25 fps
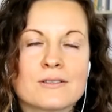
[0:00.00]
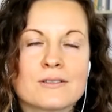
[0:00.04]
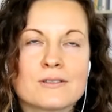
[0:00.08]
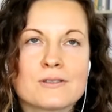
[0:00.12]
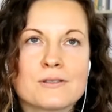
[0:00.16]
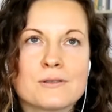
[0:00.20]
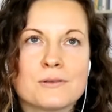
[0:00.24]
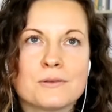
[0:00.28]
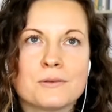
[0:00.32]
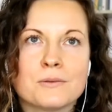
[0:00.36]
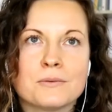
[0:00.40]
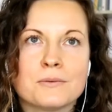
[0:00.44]

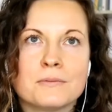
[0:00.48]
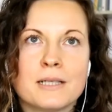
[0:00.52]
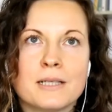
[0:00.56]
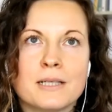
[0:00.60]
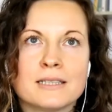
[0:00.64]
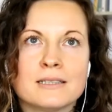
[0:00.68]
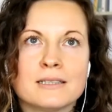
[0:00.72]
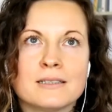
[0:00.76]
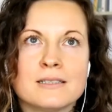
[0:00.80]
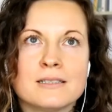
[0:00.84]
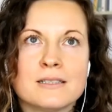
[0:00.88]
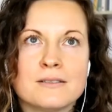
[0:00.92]
as to
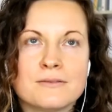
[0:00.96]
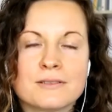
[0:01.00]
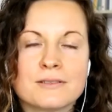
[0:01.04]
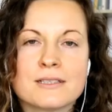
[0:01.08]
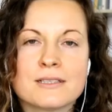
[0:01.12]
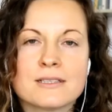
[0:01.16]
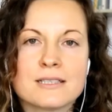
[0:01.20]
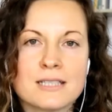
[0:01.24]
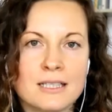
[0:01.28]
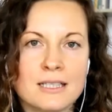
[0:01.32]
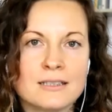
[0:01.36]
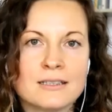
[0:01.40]
what the
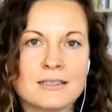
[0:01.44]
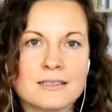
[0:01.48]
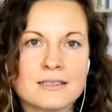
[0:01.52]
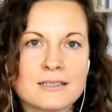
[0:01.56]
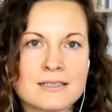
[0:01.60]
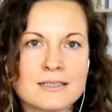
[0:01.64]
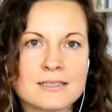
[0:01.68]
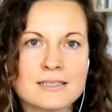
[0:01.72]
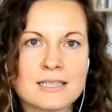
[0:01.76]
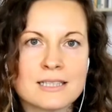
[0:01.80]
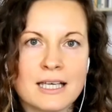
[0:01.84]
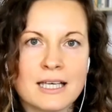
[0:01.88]
difference
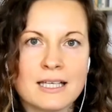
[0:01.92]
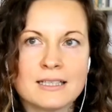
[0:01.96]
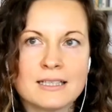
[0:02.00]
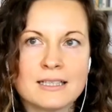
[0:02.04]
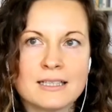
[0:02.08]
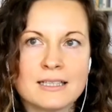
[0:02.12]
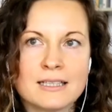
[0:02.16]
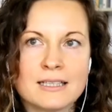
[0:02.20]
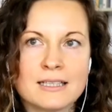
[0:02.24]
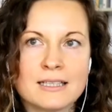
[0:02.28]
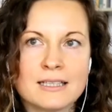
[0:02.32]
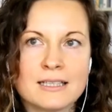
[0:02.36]
is,
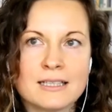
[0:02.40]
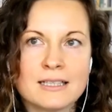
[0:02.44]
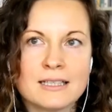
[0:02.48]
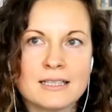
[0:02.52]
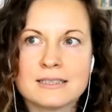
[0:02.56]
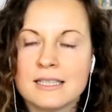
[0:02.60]
and